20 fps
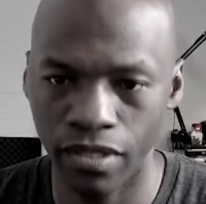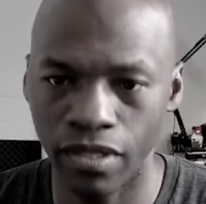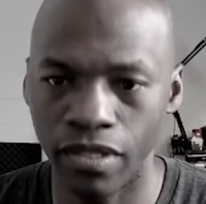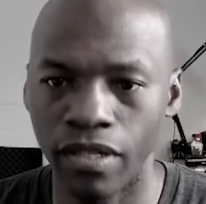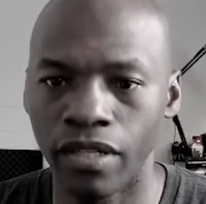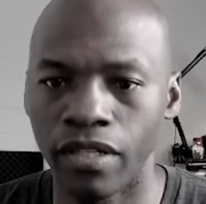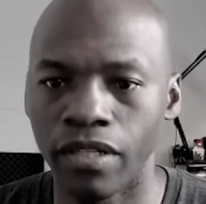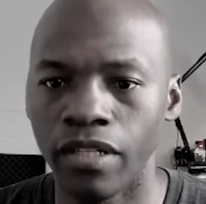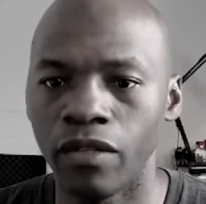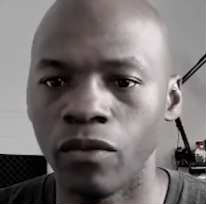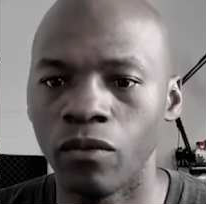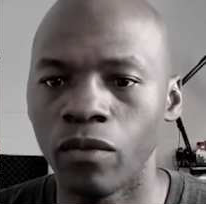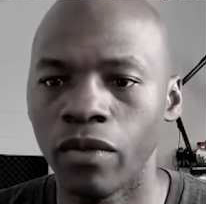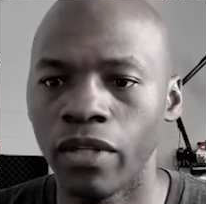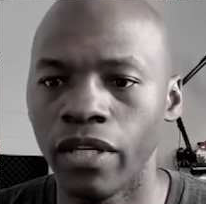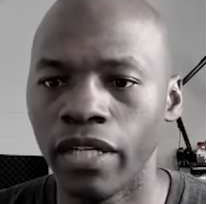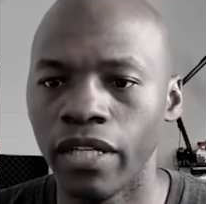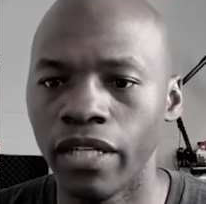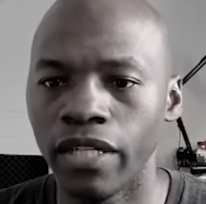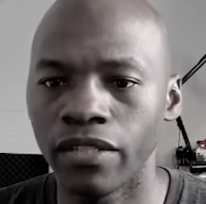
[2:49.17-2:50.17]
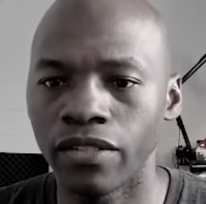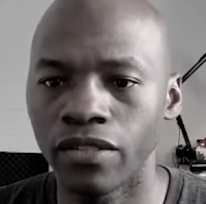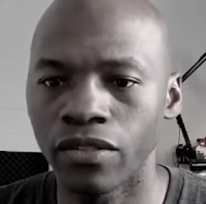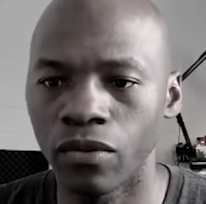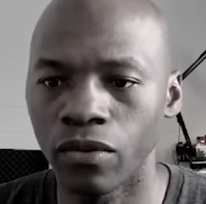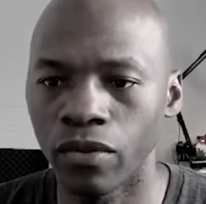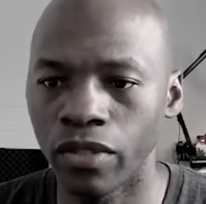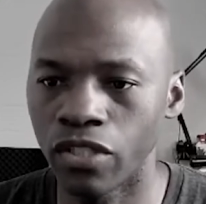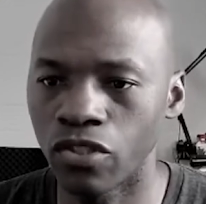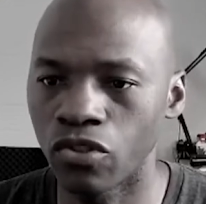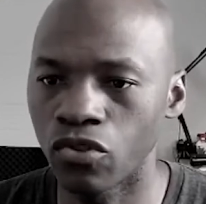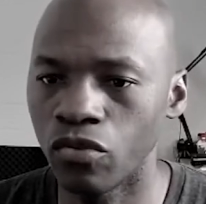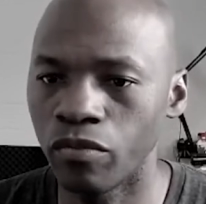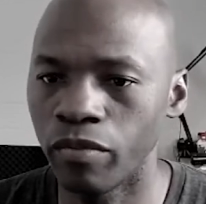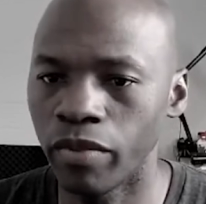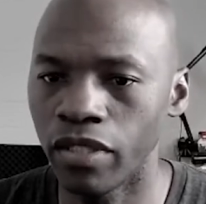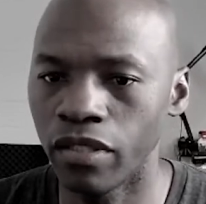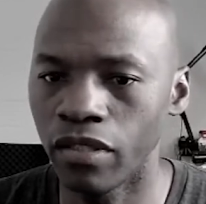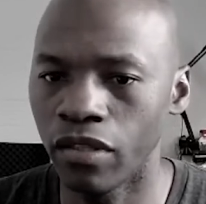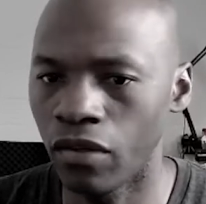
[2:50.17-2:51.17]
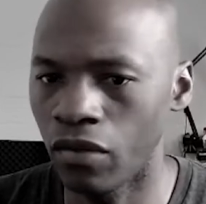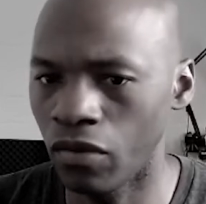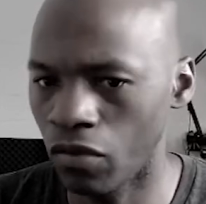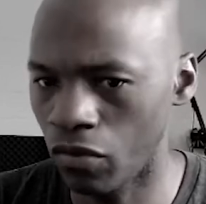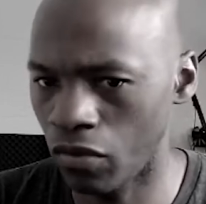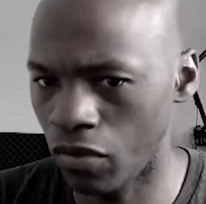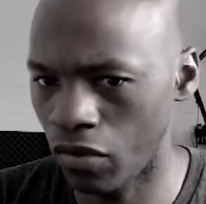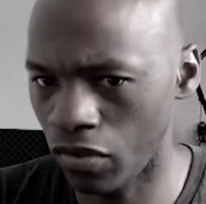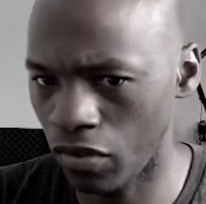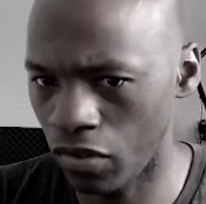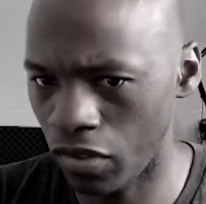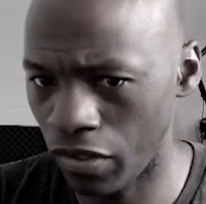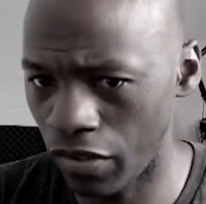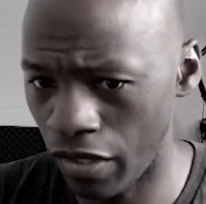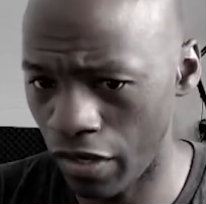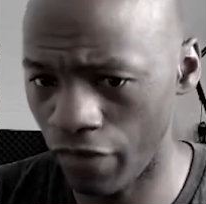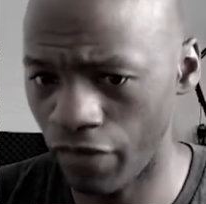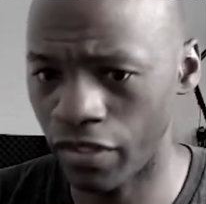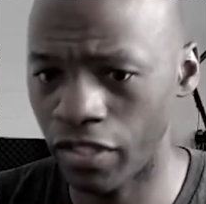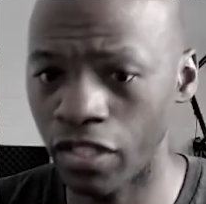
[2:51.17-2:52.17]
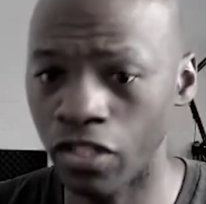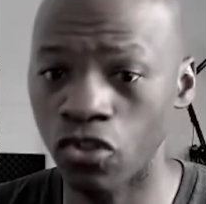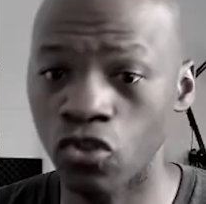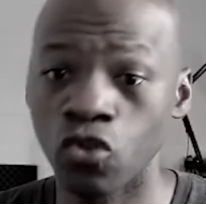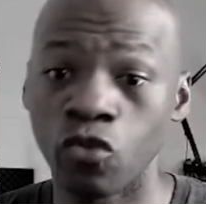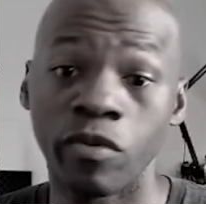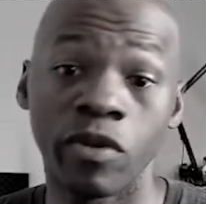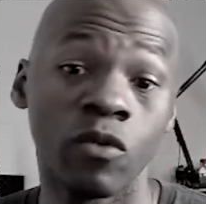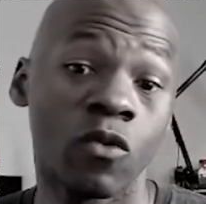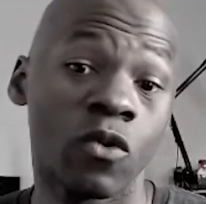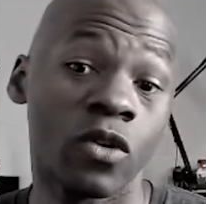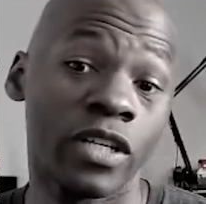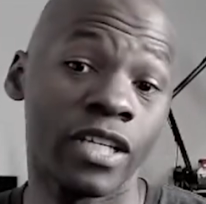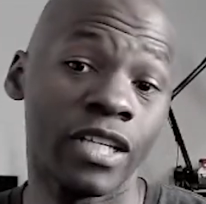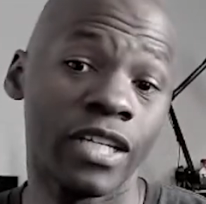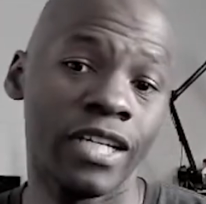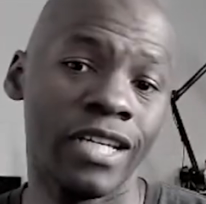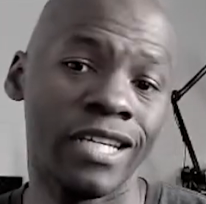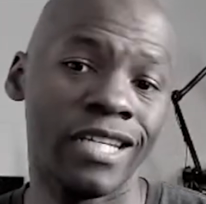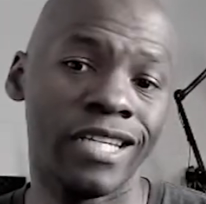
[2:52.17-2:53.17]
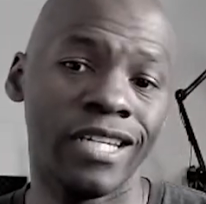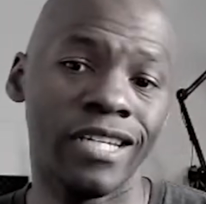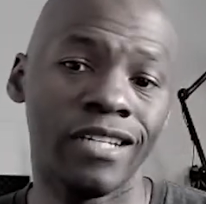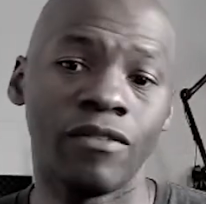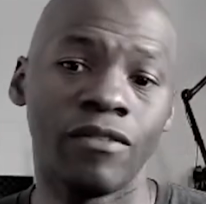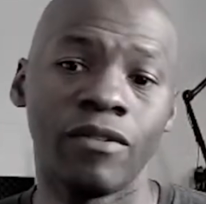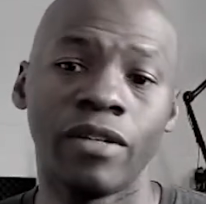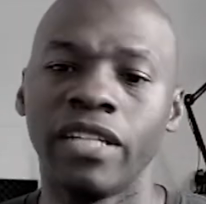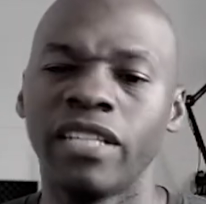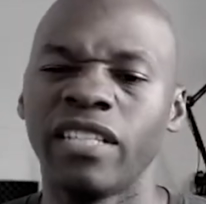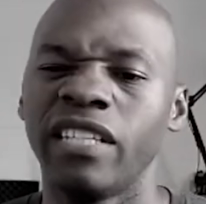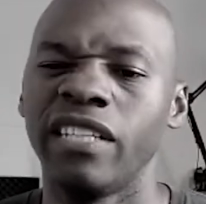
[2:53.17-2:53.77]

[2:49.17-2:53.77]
and then Y, so it should be everything should be working again, right?